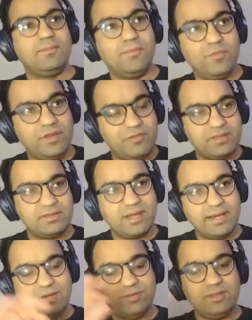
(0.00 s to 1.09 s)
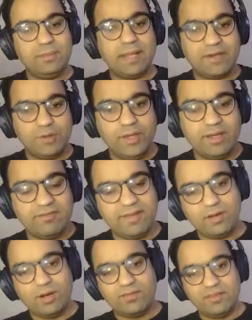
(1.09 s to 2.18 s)
we are starting to see plateauing
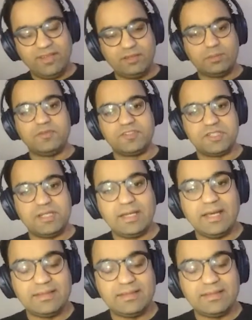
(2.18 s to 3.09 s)
effect of the weak supervision data,